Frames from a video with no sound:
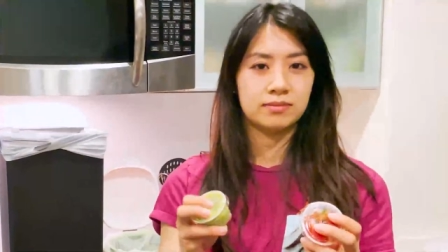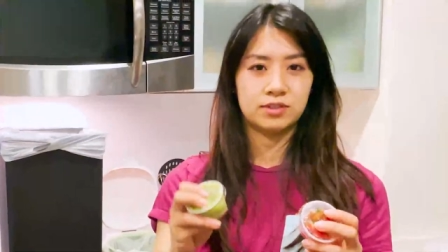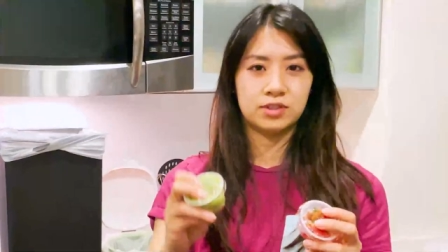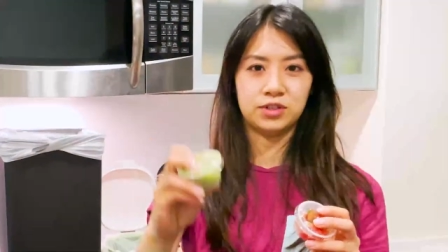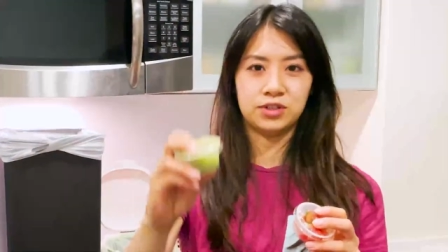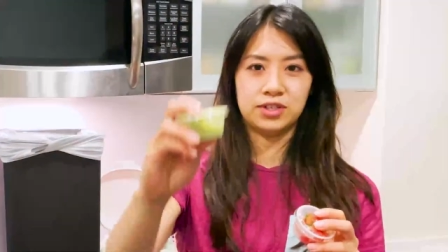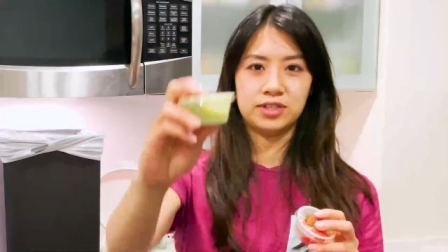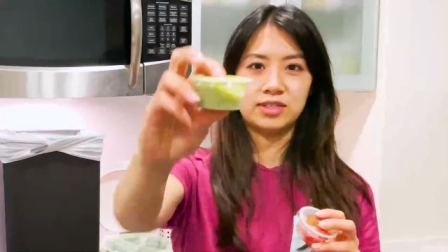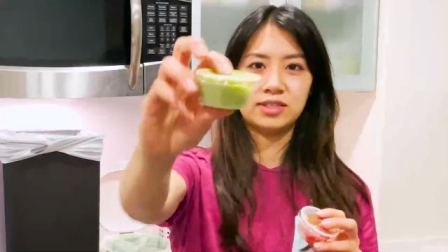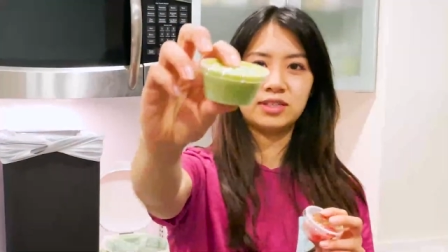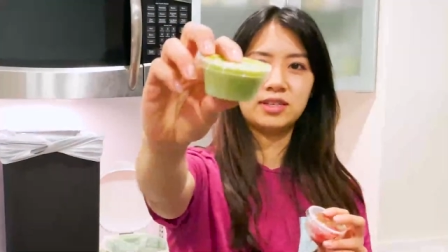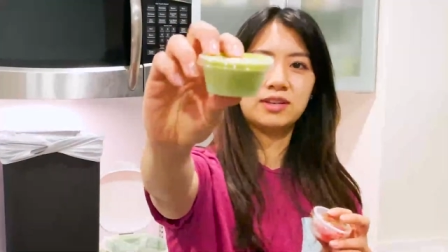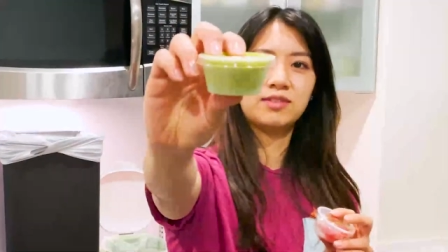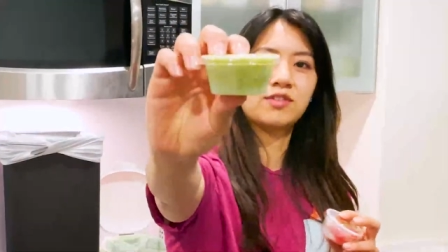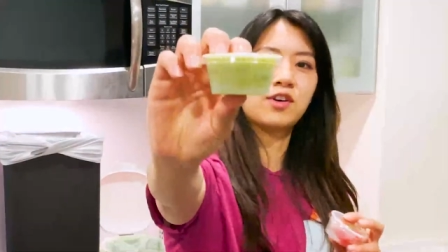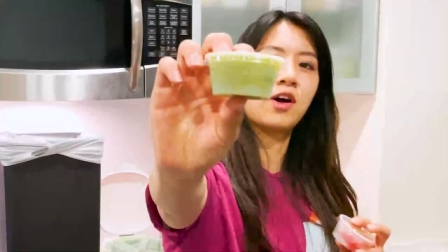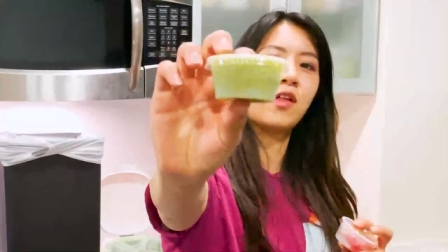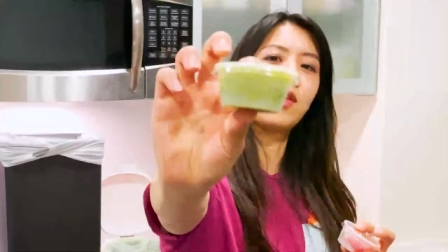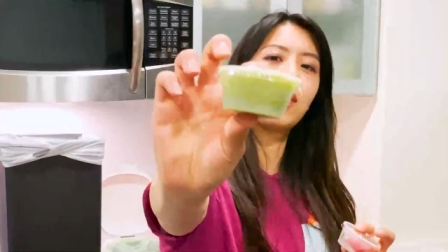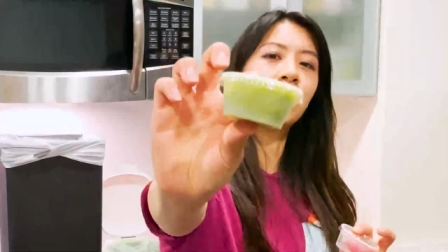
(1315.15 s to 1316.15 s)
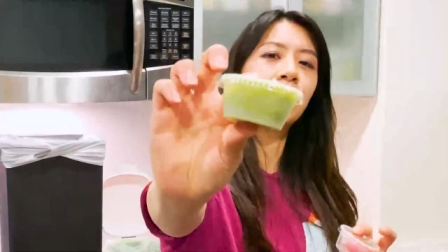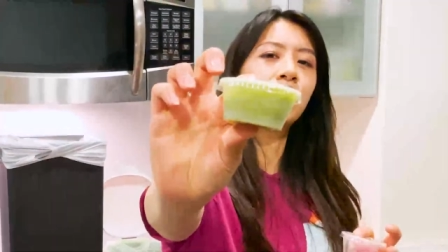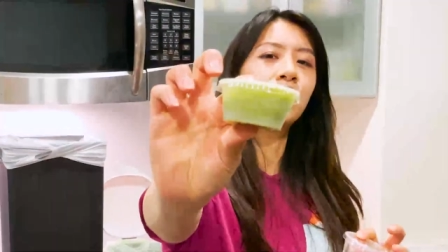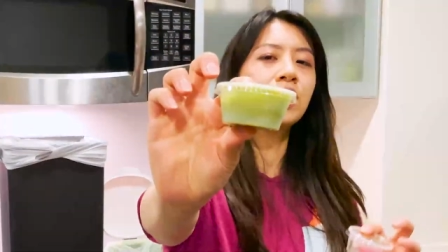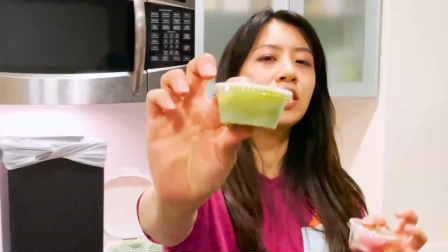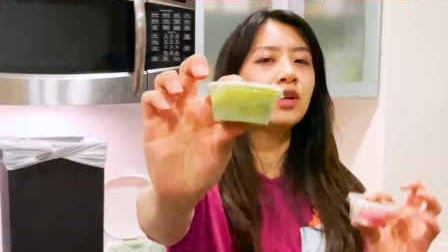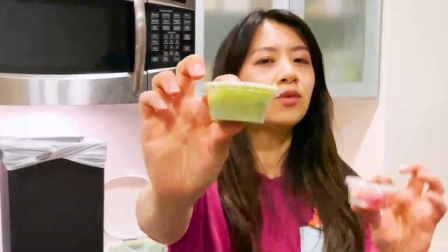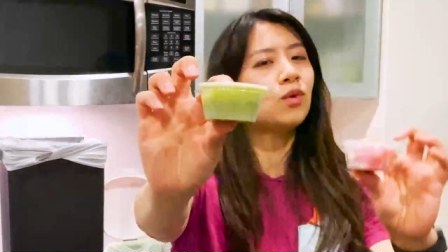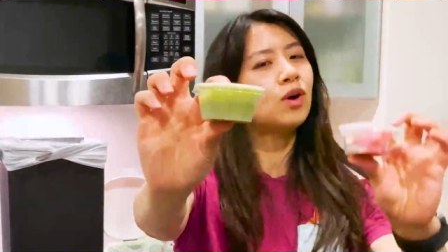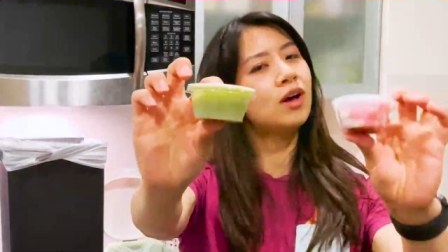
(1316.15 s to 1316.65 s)
So you can see I've got the
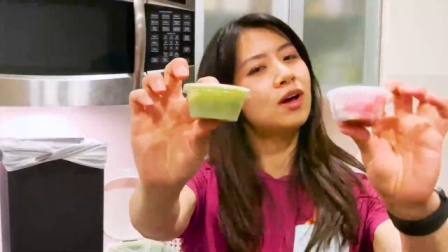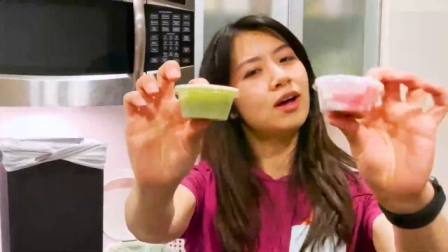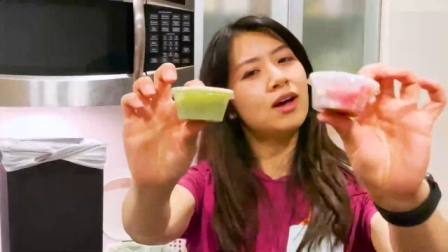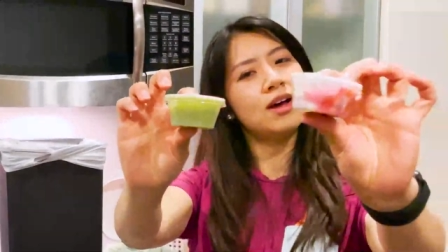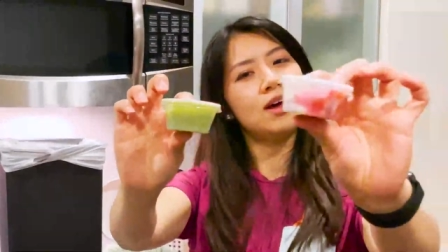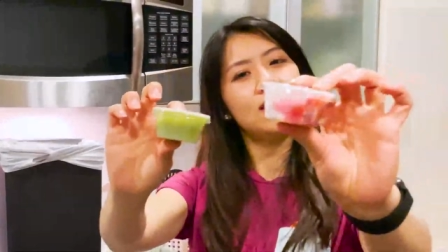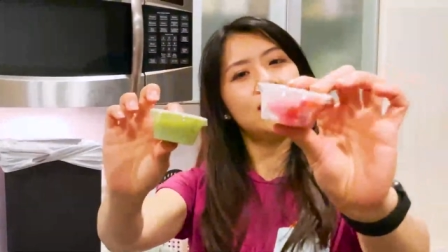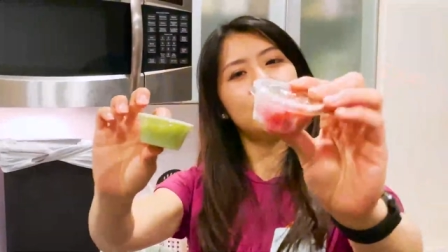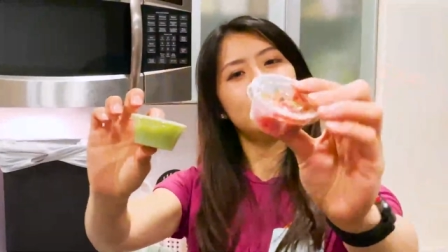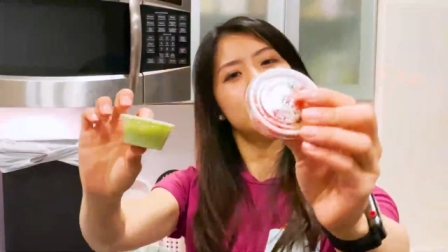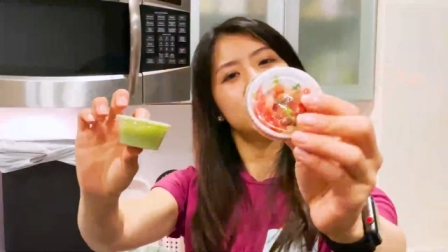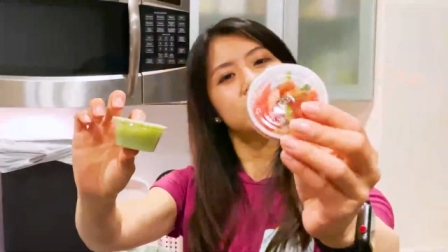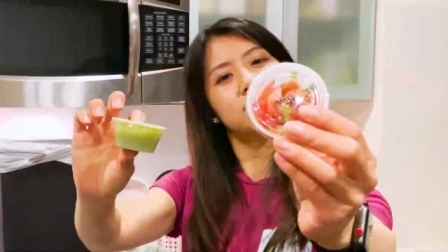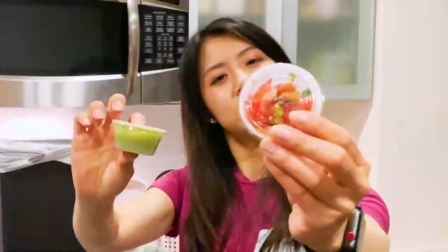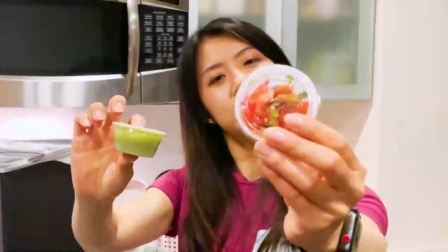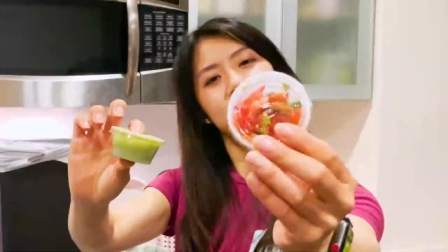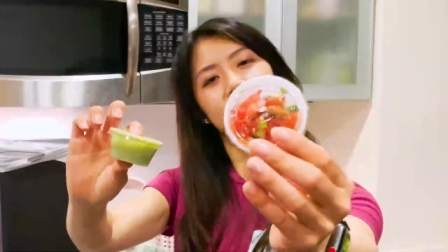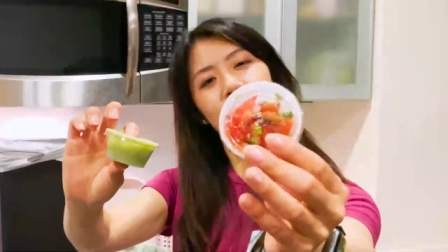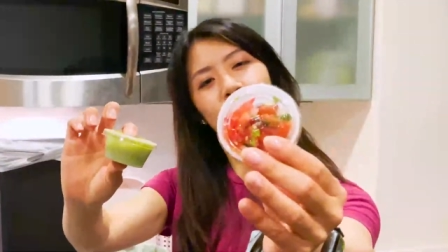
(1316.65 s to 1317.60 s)
green one and